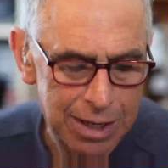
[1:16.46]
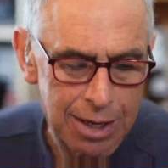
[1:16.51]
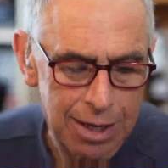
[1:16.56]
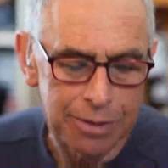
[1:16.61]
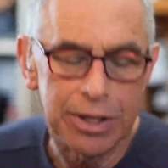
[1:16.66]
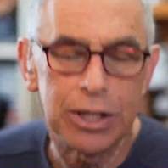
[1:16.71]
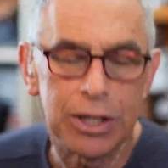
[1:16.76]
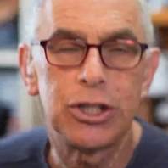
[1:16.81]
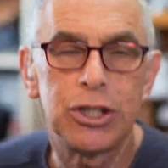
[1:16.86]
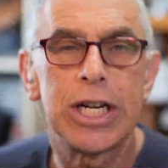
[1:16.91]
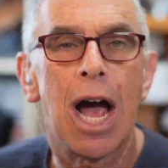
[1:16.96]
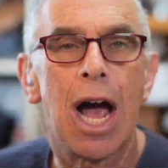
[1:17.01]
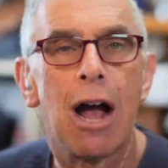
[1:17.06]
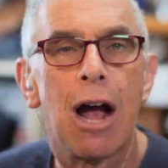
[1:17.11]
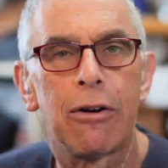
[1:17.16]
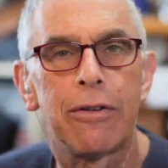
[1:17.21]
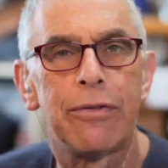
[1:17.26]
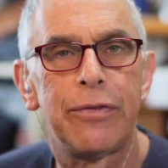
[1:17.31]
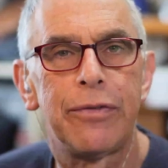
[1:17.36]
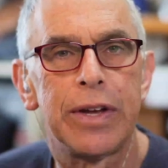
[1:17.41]
The
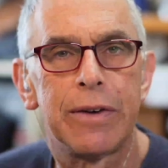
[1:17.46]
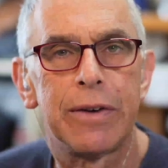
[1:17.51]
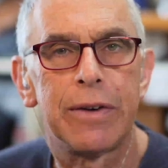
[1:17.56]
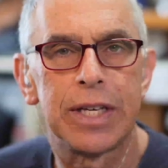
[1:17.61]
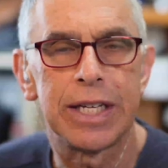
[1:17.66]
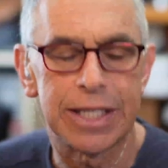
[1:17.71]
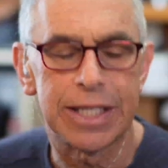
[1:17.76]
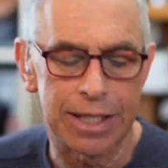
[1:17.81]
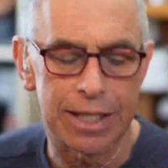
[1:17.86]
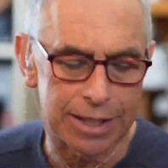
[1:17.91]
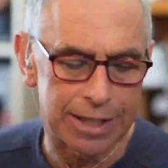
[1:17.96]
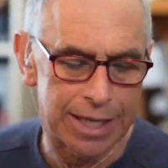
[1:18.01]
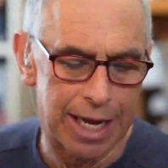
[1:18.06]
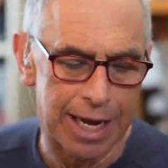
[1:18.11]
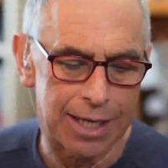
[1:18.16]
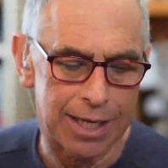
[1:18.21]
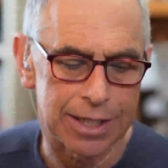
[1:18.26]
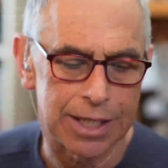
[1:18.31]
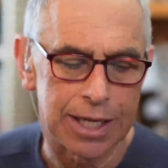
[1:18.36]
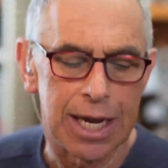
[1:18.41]
geography of these
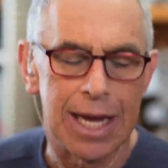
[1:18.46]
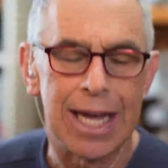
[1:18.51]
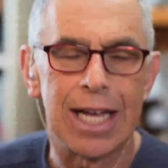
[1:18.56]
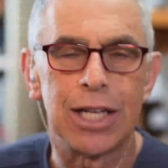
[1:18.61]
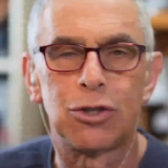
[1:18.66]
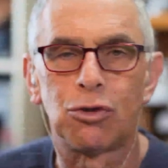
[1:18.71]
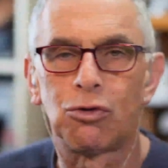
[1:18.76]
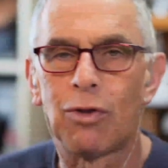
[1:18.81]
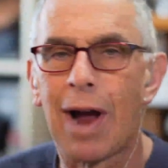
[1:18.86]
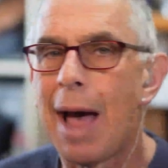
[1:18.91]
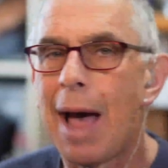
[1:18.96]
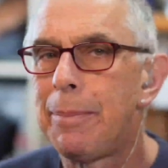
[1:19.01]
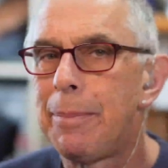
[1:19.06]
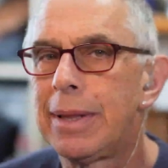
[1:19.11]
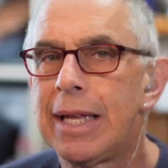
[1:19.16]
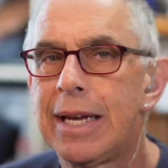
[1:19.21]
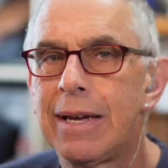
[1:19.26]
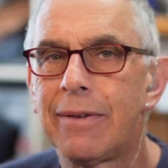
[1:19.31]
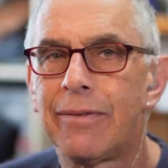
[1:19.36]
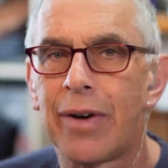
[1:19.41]
insects is
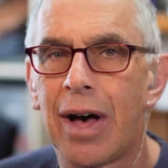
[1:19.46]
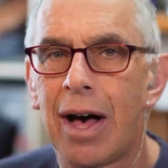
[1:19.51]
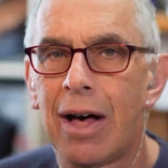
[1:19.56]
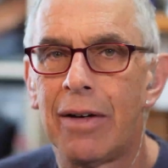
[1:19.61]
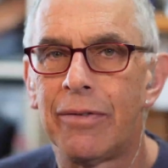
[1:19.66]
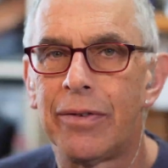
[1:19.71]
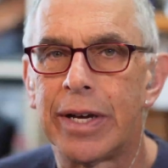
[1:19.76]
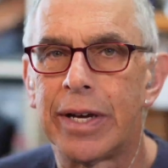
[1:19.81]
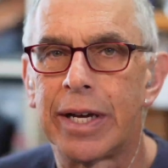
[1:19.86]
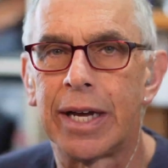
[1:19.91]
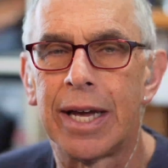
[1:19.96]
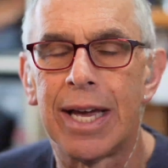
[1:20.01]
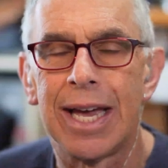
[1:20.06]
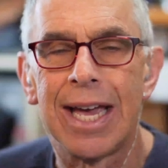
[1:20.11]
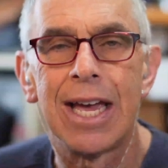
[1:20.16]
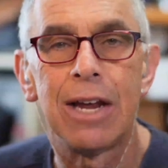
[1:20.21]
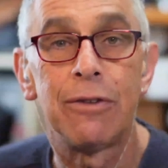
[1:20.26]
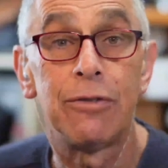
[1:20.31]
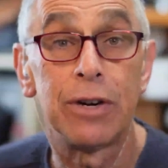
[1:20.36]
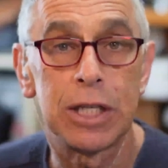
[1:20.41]
rapidly evolving
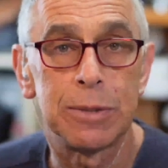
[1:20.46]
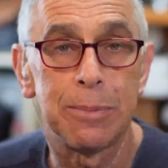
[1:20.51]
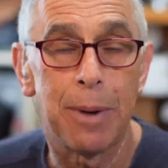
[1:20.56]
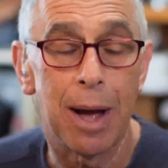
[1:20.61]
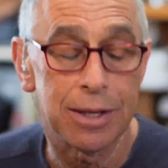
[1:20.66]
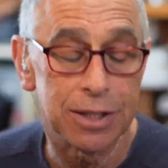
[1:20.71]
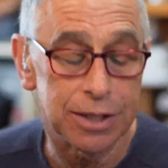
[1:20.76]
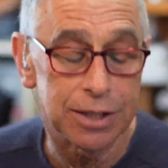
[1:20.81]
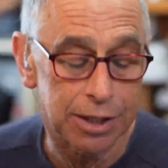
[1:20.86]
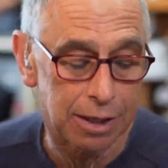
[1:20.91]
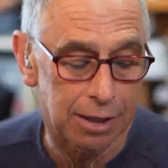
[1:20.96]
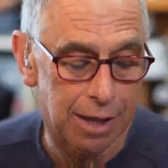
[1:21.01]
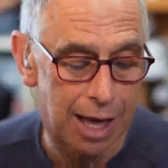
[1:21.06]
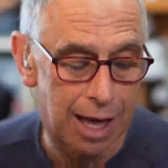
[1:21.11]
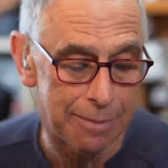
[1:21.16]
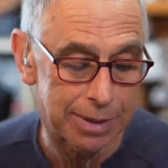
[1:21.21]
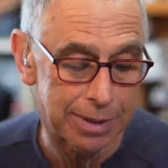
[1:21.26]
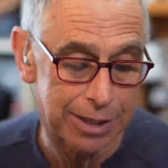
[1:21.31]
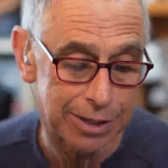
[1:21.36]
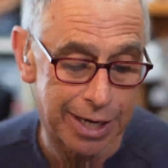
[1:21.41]
in response to
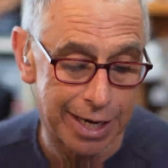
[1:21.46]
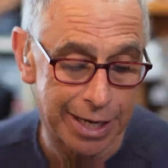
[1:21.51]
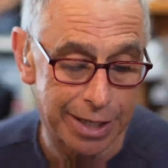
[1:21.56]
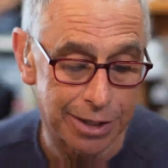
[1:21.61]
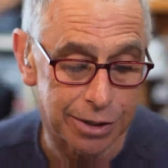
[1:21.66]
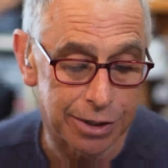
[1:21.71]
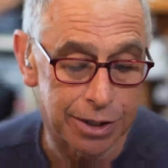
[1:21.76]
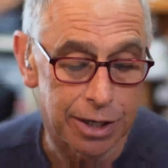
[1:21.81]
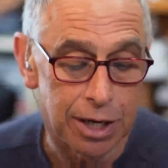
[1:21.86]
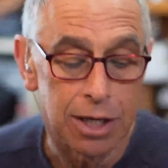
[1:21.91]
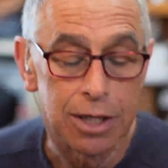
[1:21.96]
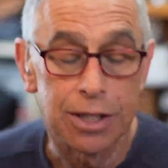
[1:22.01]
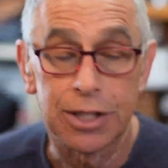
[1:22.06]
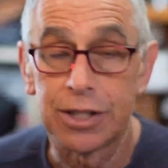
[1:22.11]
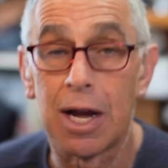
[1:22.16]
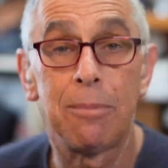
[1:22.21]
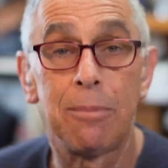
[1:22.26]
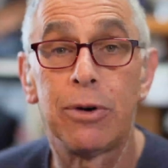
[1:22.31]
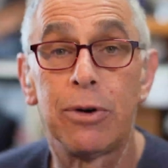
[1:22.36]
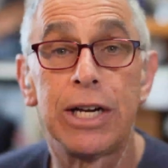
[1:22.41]
climate change.
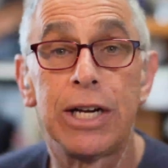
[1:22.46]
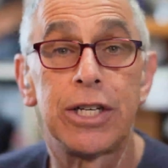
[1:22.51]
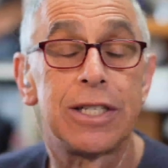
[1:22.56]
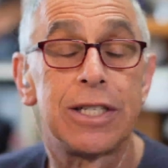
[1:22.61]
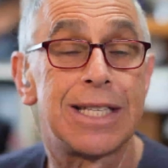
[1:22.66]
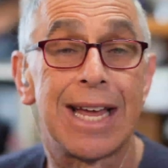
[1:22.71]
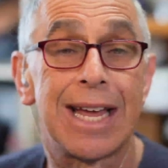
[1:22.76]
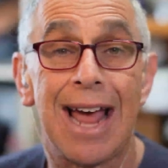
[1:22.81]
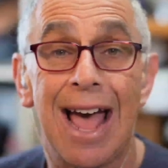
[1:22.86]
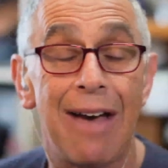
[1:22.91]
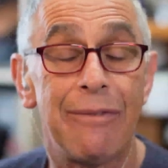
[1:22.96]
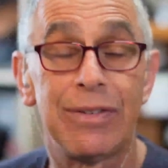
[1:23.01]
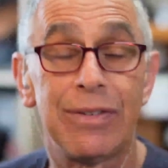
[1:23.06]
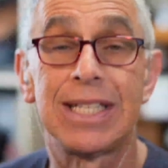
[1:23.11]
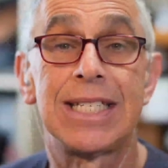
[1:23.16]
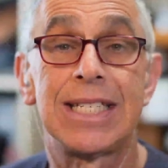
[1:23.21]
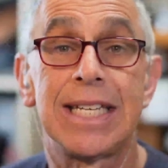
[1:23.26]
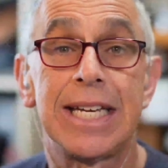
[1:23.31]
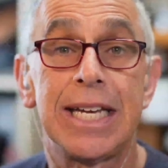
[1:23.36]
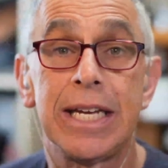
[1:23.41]
Some regions that haven't
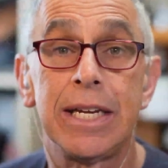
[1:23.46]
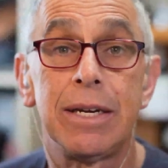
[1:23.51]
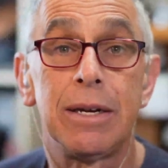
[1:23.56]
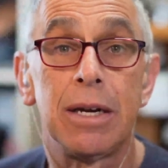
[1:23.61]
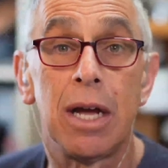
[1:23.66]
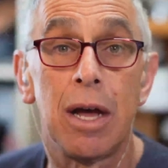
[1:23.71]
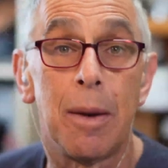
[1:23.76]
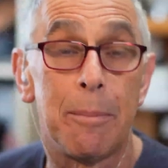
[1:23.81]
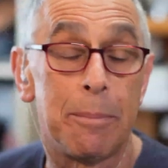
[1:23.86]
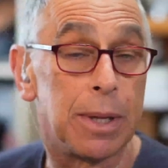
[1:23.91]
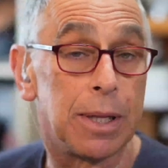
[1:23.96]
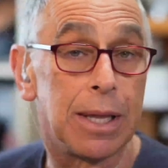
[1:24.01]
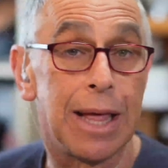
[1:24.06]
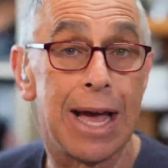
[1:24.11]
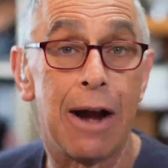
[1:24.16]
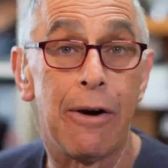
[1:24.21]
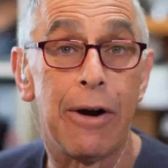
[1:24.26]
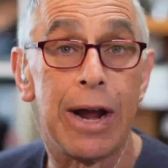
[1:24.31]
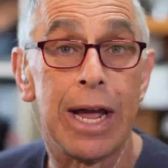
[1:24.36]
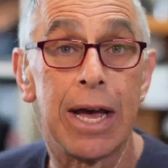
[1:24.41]
seen
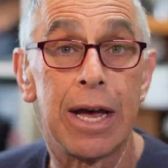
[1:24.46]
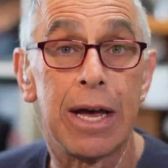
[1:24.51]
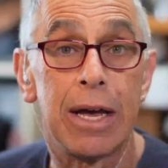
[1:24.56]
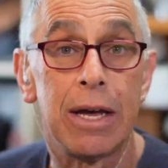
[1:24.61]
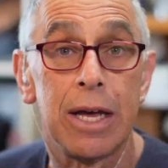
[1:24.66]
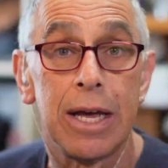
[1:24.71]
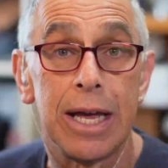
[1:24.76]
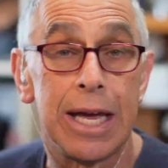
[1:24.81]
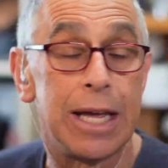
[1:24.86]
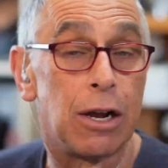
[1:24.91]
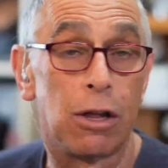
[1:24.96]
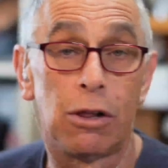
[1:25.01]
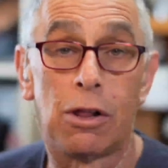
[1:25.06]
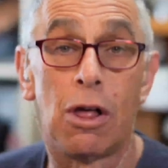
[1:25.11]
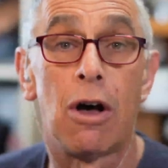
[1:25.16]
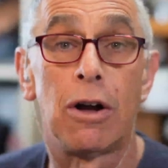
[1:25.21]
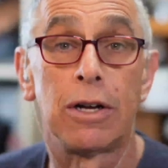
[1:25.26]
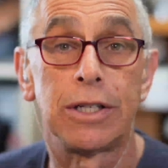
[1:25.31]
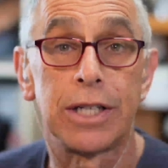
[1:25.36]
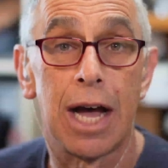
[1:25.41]
malaria in a
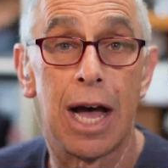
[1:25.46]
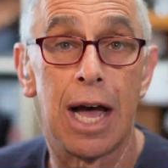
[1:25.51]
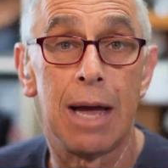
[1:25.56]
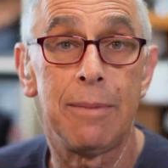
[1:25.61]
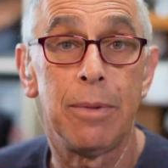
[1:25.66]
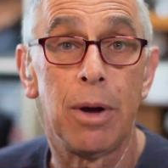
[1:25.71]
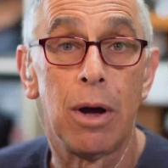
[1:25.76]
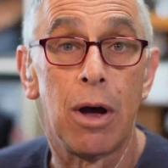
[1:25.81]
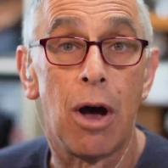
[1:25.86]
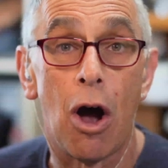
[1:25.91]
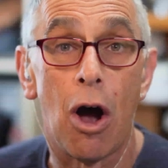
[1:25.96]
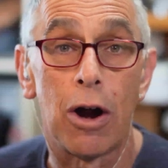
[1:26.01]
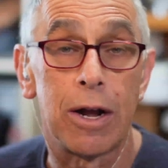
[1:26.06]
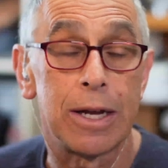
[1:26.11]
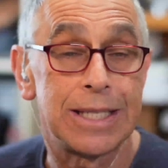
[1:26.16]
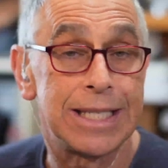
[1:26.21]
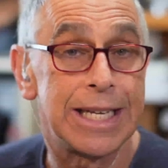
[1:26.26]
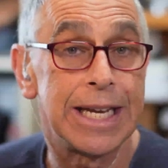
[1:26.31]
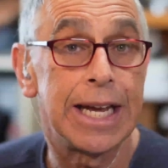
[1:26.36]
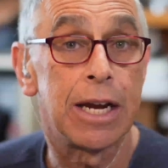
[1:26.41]
long time are
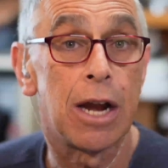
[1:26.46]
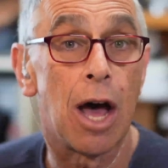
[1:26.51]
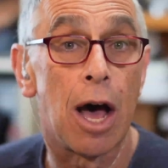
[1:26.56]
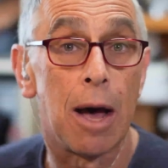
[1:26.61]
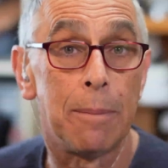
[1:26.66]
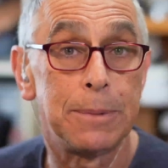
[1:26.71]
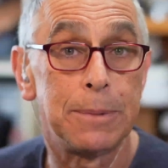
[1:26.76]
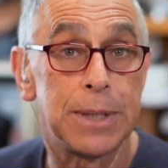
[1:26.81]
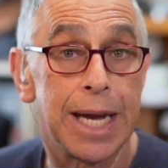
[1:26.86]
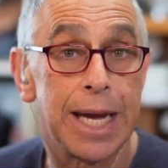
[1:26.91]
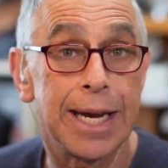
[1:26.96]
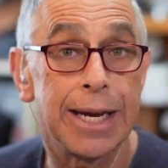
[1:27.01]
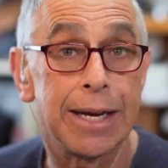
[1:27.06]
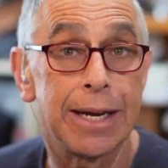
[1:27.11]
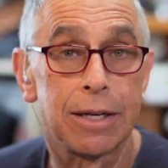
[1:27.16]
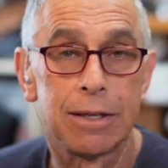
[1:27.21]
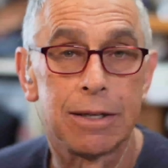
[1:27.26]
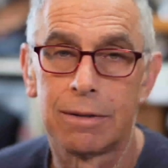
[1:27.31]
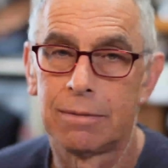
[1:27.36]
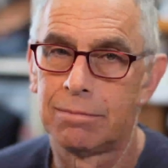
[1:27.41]
seeing an uptick,
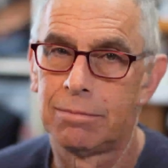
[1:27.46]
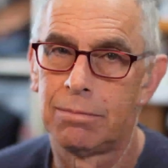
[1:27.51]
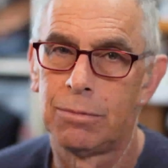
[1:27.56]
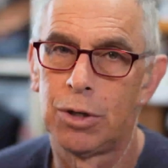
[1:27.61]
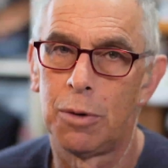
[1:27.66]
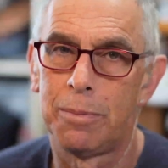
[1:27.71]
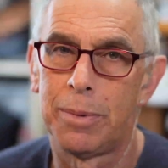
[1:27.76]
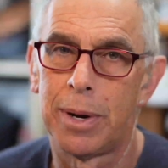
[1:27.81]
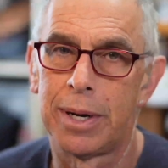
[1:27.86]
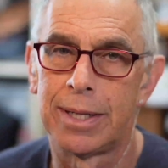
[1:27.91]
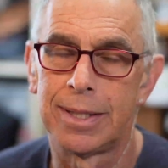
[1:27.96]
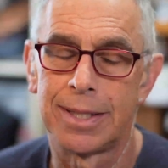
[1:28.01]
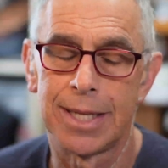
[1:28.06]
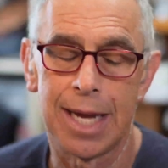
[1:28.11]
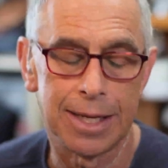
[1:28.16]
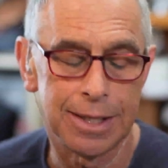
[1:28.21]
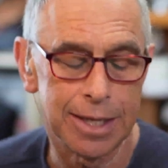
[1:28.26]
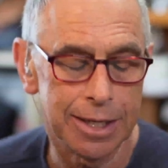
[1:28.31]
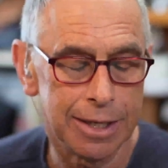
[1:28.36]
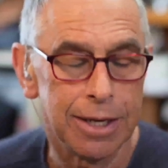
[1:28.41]
no pun
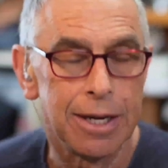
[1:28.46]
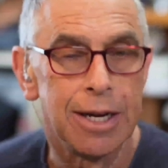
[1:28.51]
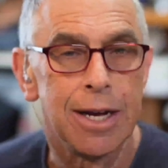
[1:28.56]
intended.